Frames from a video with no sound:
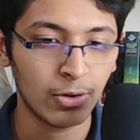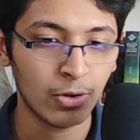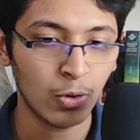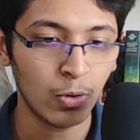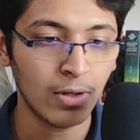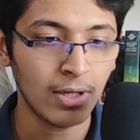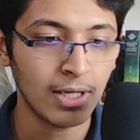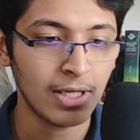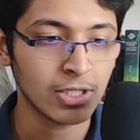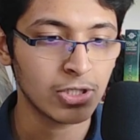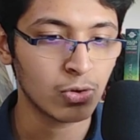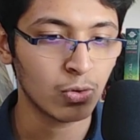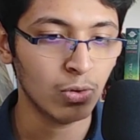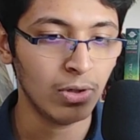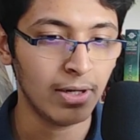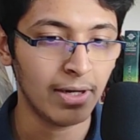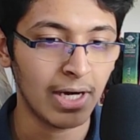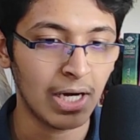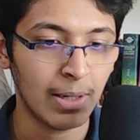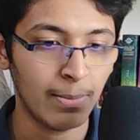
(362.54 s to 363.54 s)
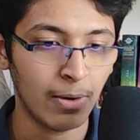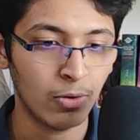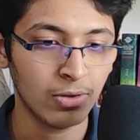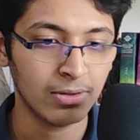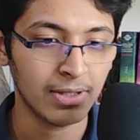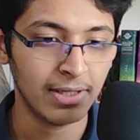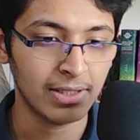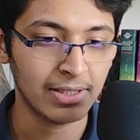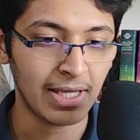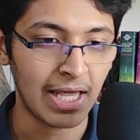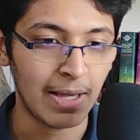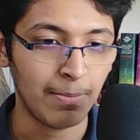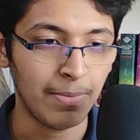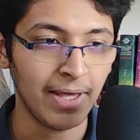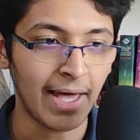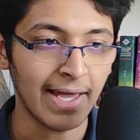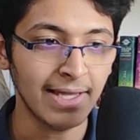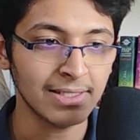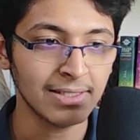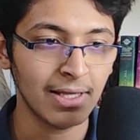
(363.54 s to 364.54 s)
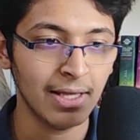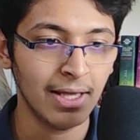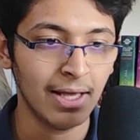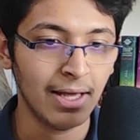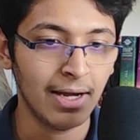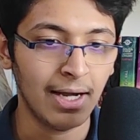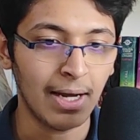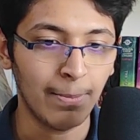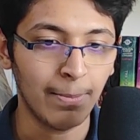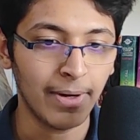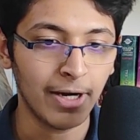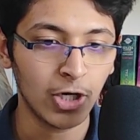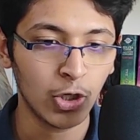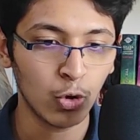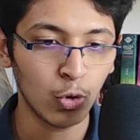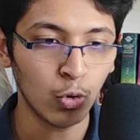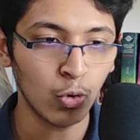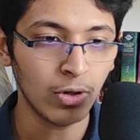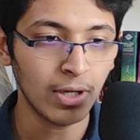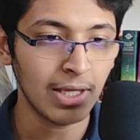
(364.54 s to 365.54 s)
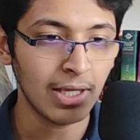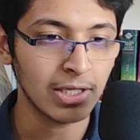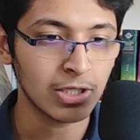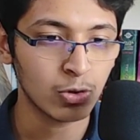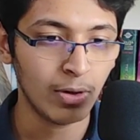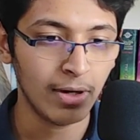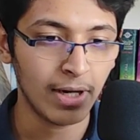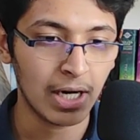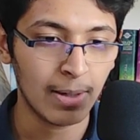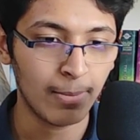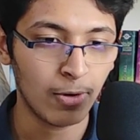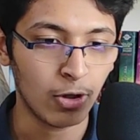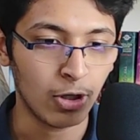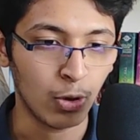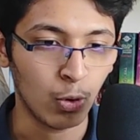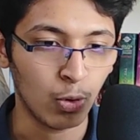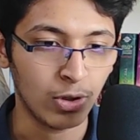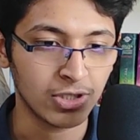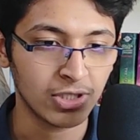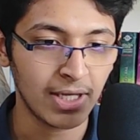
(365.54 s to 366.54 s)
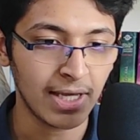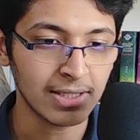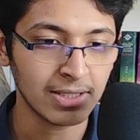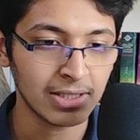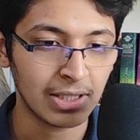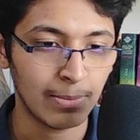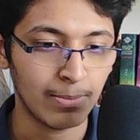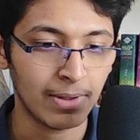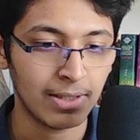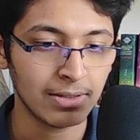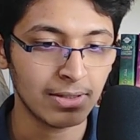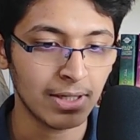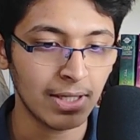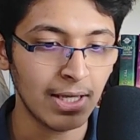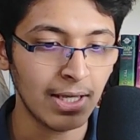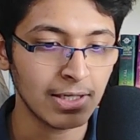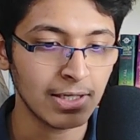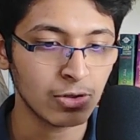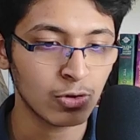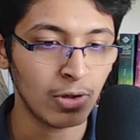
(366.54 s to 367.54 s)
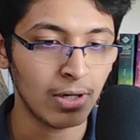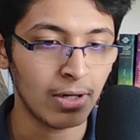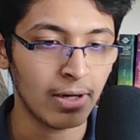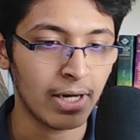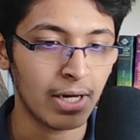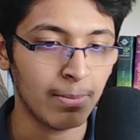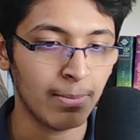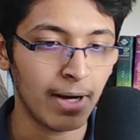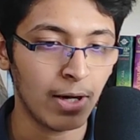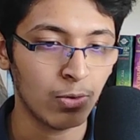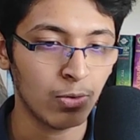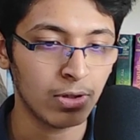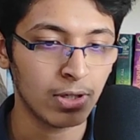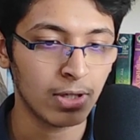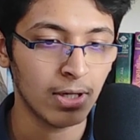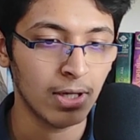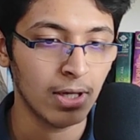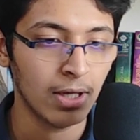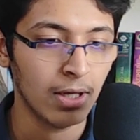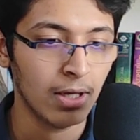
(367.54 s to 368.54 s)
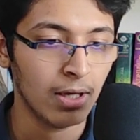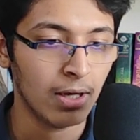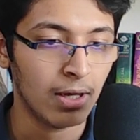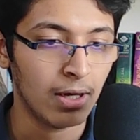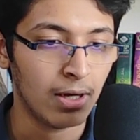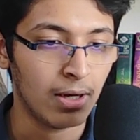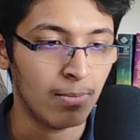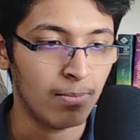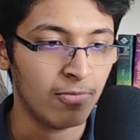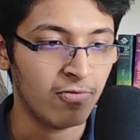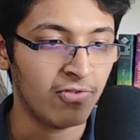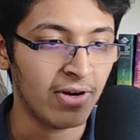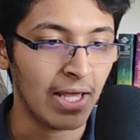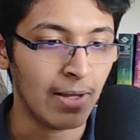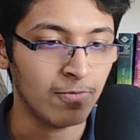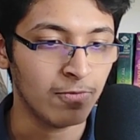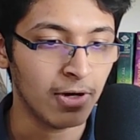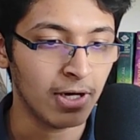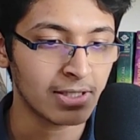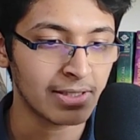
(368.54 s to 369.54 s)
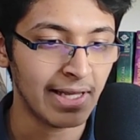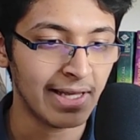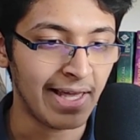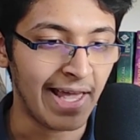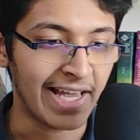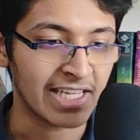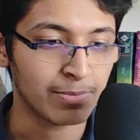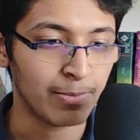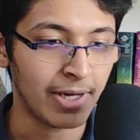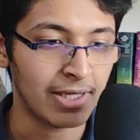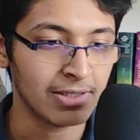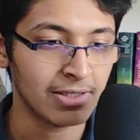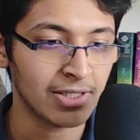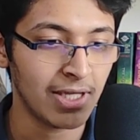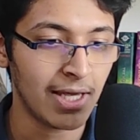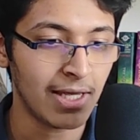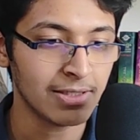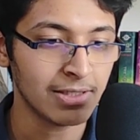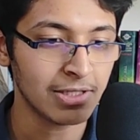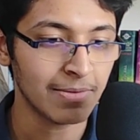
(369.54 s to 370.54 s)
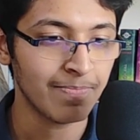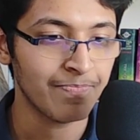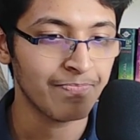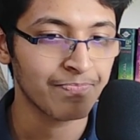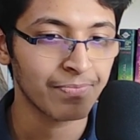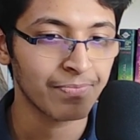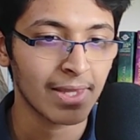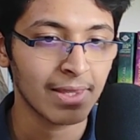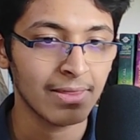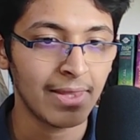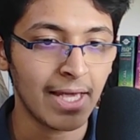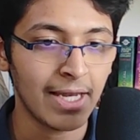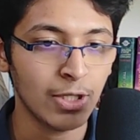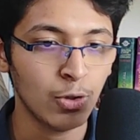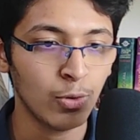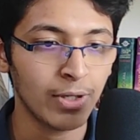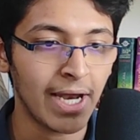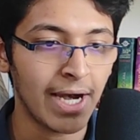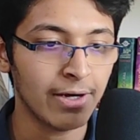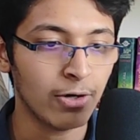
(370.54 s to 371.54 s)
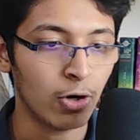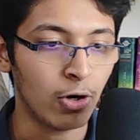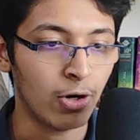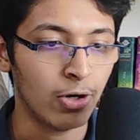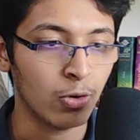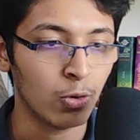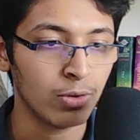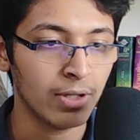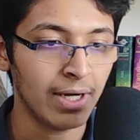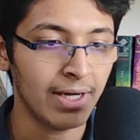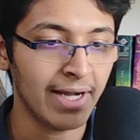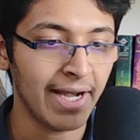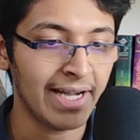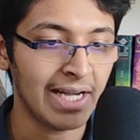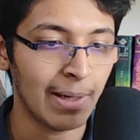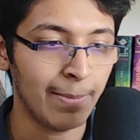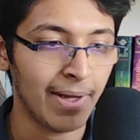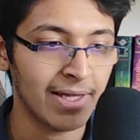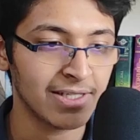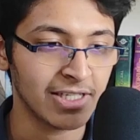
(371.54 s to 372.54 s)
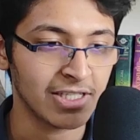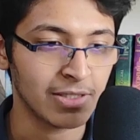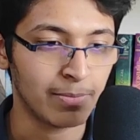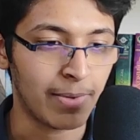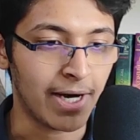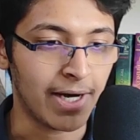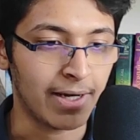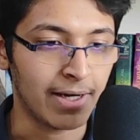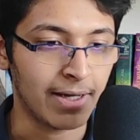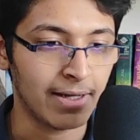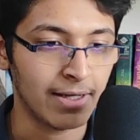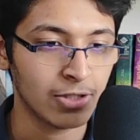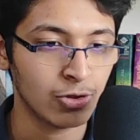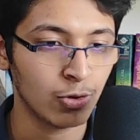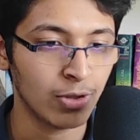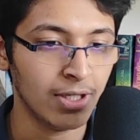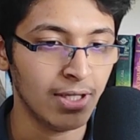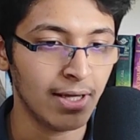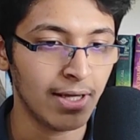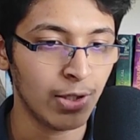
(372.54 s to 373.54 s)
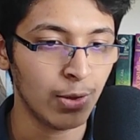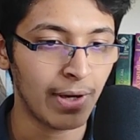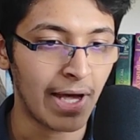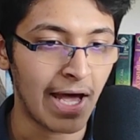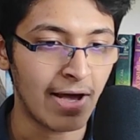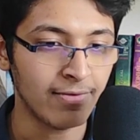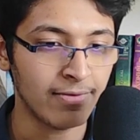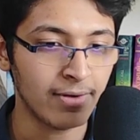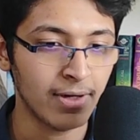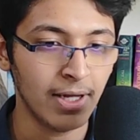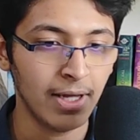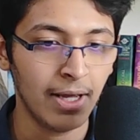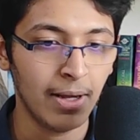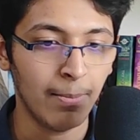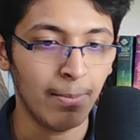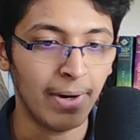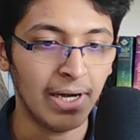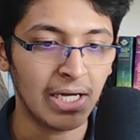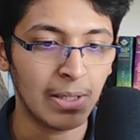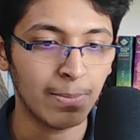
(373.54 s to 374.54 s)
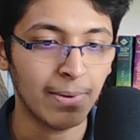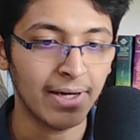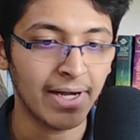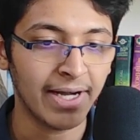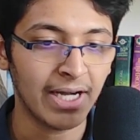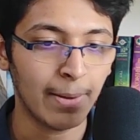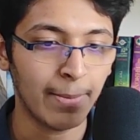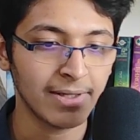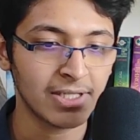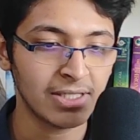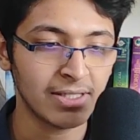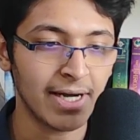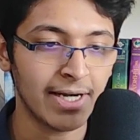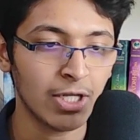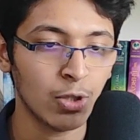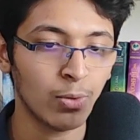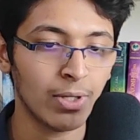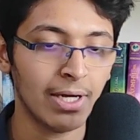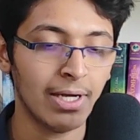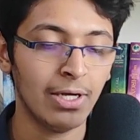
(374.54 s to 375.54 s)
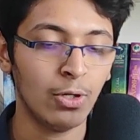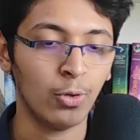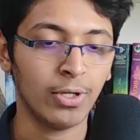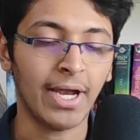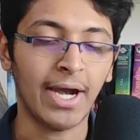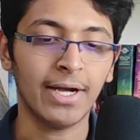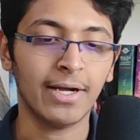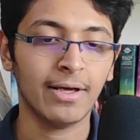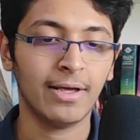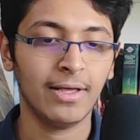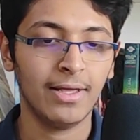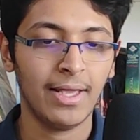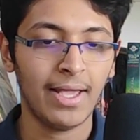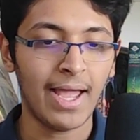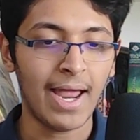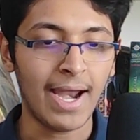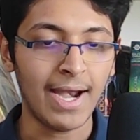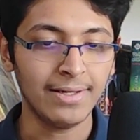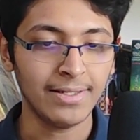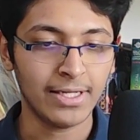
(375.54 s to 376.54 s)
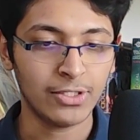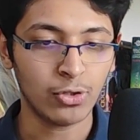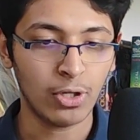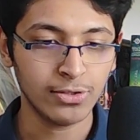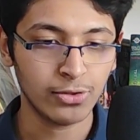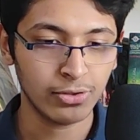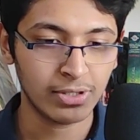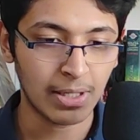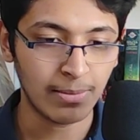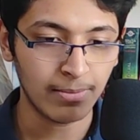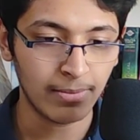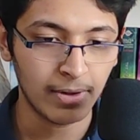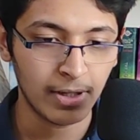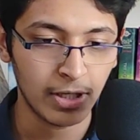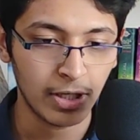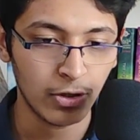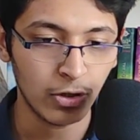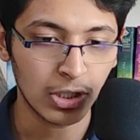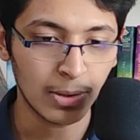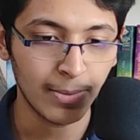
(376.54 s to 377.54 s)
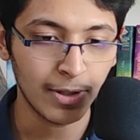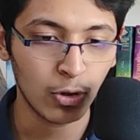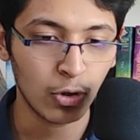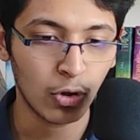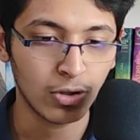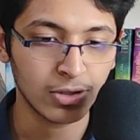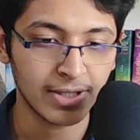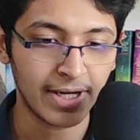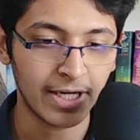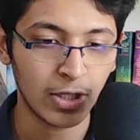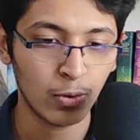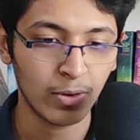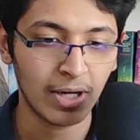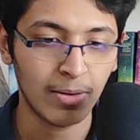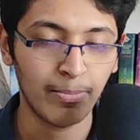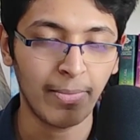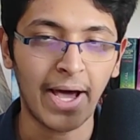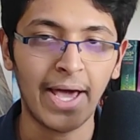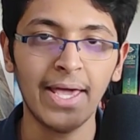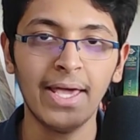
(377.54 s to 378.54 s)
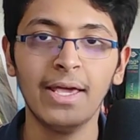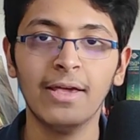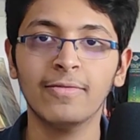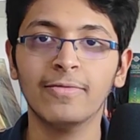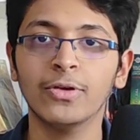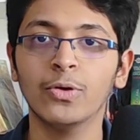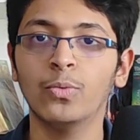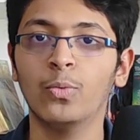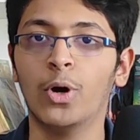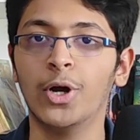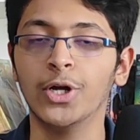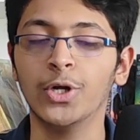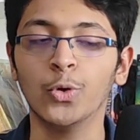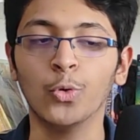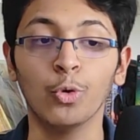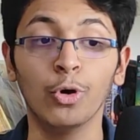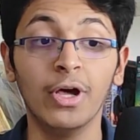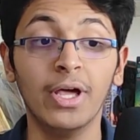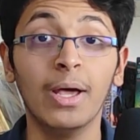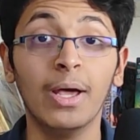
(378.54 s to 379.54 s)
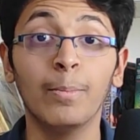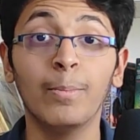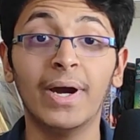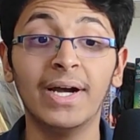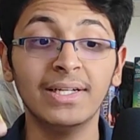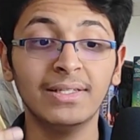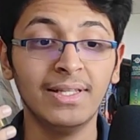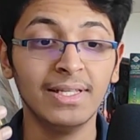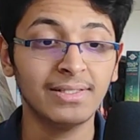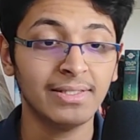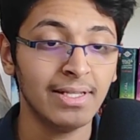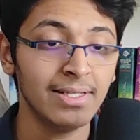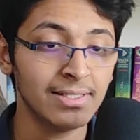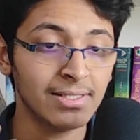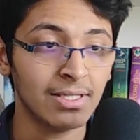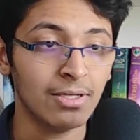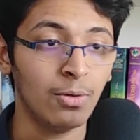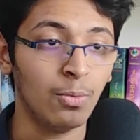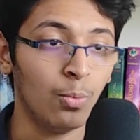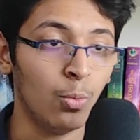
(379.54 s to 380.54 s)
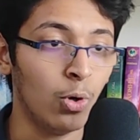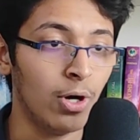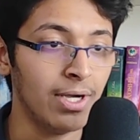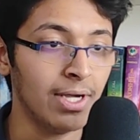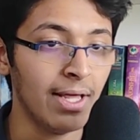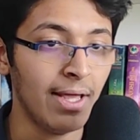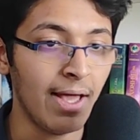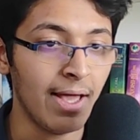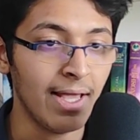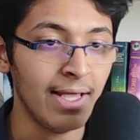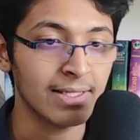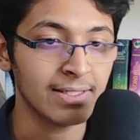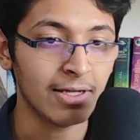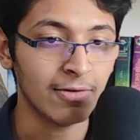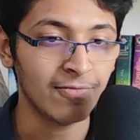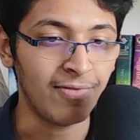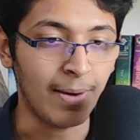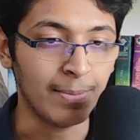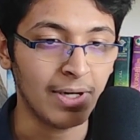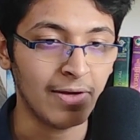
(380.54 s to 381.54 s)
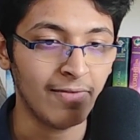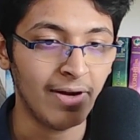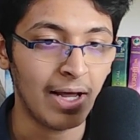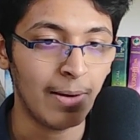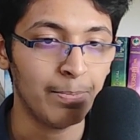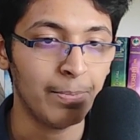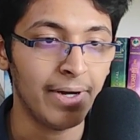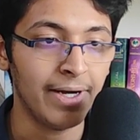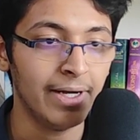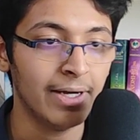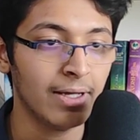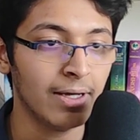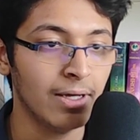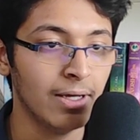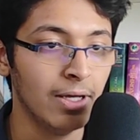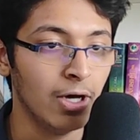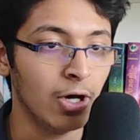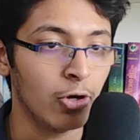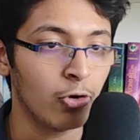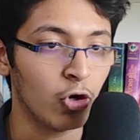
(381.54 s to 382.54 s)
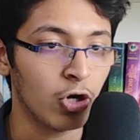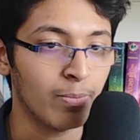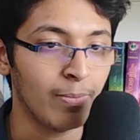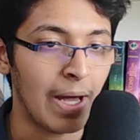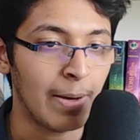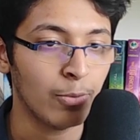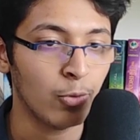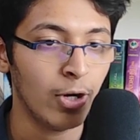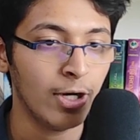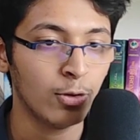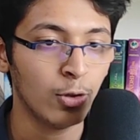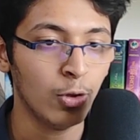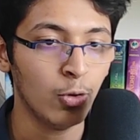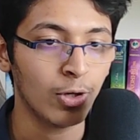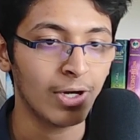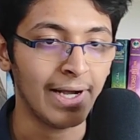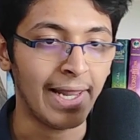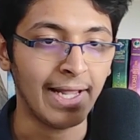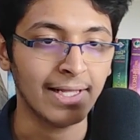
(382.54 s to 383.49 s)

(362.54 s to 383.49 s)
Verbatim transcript: to do is to learn about this APIs. Number 2 is to learn about Node.js. Number 3 is to learn about frameworks like Express.js. Then you get on to the databases part. So here you have multiple databases that you can look at, and there's also some Udemy course that you can buy if you want to. But this is what is a web development roadmap going to look